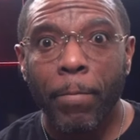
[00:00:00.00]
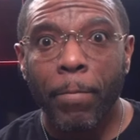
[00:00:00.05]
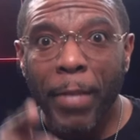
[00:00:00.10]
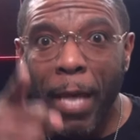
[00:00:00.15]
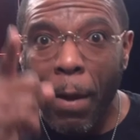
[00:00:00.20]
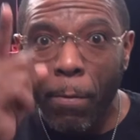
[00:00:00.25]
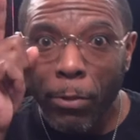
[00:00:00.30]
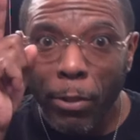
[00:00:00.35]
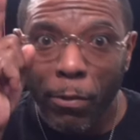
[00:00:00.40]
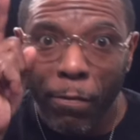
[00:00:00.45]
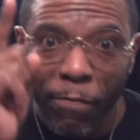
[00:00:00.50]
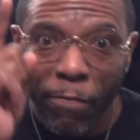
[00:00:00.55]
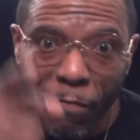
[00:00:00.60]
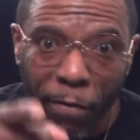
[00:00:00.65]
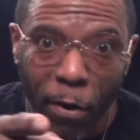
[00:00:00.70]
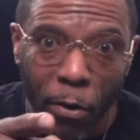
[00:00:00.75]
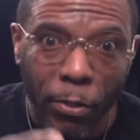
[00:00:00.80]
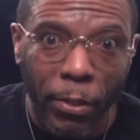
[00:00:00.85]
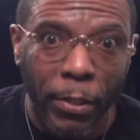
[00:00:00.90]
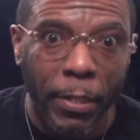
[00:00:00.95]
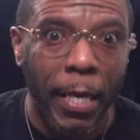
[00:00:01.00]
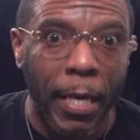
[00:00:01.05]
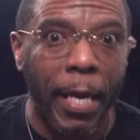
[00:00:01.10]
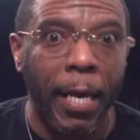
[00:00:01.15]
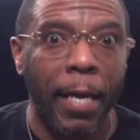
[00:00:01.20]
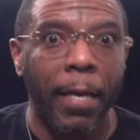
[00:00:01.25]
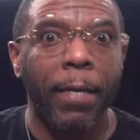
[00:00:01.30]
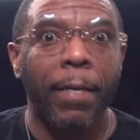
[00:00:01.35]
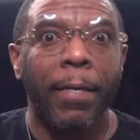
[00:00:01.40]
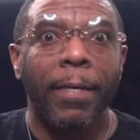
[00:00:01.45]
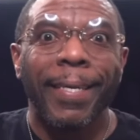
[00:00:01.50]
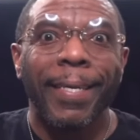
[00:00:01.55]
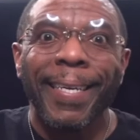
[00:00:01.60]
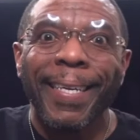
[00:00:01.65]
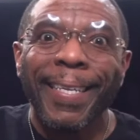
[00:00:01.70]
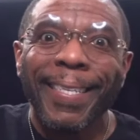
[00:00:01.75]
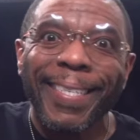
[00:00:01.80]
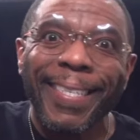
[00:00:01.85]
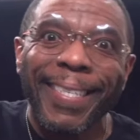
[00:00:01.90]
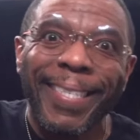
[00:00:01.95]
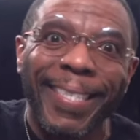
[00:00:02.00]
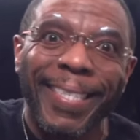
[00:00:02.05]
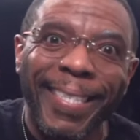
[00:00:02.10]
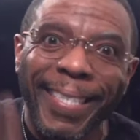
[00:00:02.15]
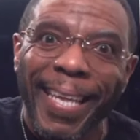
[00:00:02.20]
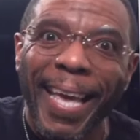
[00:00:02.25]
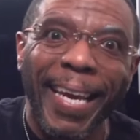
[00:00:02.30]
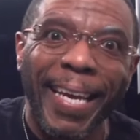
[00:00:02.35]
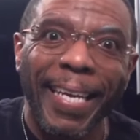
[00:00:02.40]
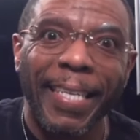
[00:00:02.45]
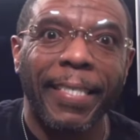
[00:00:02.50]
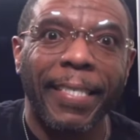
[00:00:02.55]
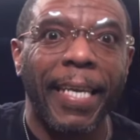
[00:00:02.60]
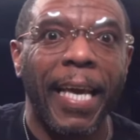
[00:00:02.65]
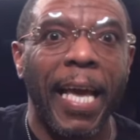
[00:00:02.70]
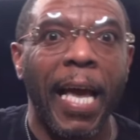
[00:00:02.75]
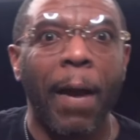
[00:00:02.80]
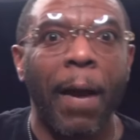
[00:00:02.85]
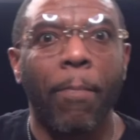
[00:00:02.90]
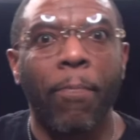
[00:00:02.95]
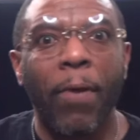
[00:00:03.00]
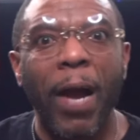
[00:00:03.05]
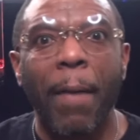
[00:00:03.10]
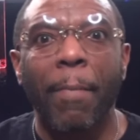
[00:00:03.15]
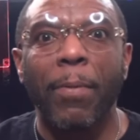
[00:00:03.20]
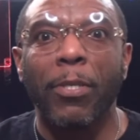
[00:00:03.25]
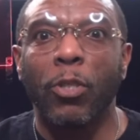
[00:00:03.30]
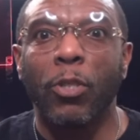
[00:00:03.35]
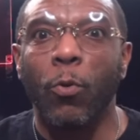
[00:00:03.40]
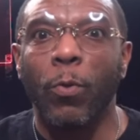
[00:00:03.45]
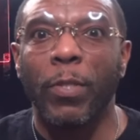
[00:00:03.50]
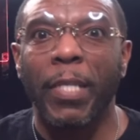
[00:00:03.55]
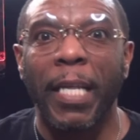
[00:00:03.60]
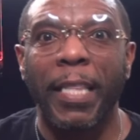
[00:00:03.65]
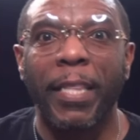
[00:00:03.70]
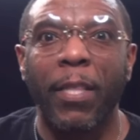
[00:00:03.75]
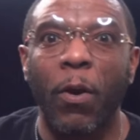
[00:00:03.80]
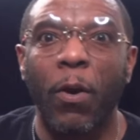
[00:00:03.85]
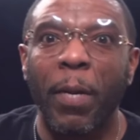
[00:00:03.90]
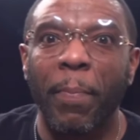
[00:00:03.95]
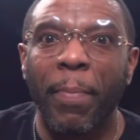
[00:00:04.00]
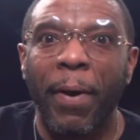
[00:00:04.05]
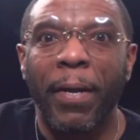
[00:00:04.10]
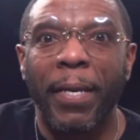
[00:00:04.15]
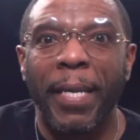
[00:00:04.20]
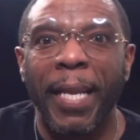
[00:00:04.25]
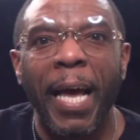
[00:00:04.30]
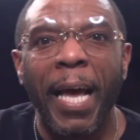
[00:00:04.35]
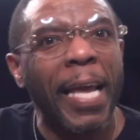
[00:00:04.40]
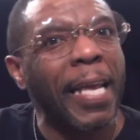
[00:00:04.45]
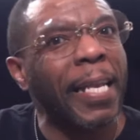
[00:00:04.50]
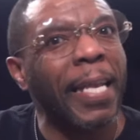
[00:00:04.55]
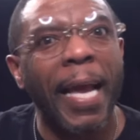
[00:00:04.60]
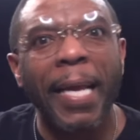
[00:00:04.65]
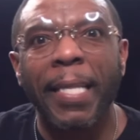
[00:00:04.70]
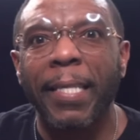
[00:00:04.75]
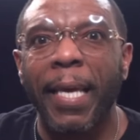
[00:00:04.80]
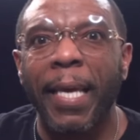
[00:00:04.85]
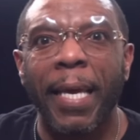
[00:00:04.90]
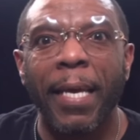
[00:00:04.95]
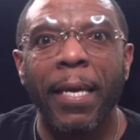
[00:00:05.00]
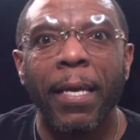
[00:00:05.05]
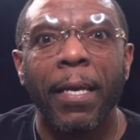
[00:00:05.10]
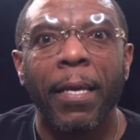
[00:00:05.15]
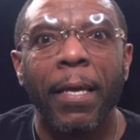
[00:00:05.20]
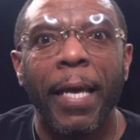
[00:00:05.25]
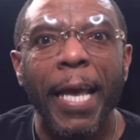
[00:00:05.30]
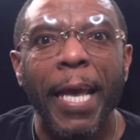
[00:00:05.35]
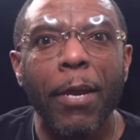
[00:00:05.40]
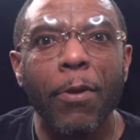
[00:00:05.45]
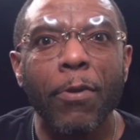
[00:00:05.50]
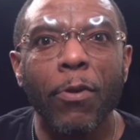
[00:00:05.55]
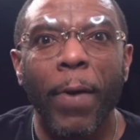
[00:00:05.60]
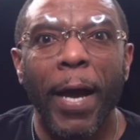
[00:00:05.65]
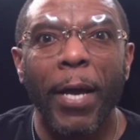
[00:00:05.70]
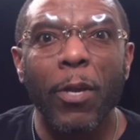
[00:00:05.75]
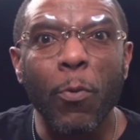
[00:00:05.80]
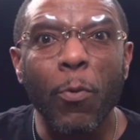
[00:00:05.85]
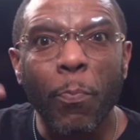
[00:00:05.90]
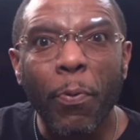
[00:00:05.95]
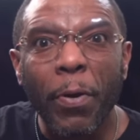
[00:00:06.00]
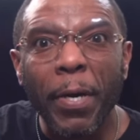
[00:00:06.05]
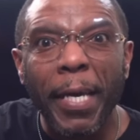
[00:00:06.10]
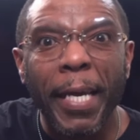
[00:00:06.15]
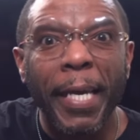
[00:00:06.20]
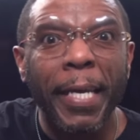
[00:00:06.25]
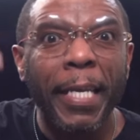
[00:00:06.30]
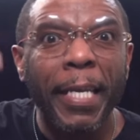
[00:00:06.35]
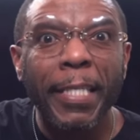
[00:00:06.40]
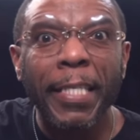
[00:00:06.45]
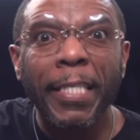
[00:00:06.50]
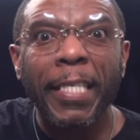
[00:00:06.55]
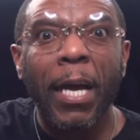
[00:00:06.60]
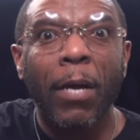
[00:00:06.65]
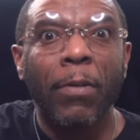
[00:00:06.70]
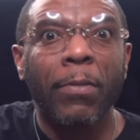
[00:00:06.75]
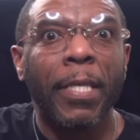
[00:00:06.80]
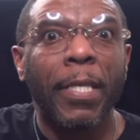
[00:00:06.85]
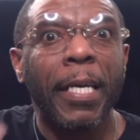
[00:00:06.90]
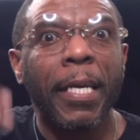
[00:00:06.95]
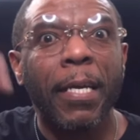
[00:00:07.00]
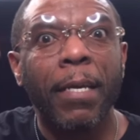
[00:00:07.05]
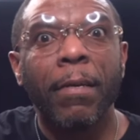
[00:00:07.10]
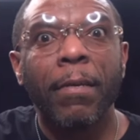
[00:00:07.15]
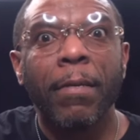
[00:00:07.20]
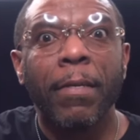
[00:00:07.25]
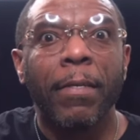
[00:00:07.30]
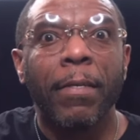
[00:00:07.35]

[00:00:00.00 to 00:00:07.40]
That was the first time. The second time, I promise you, because I thought about it and I ain't like that. And you know how you put energies out there?